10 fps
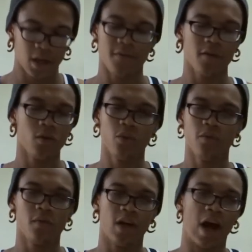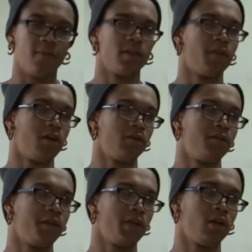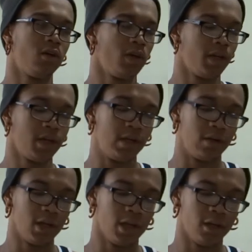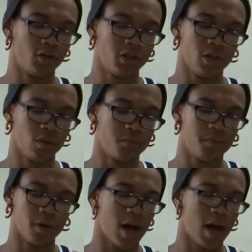If you've gotten this far in this video and you're still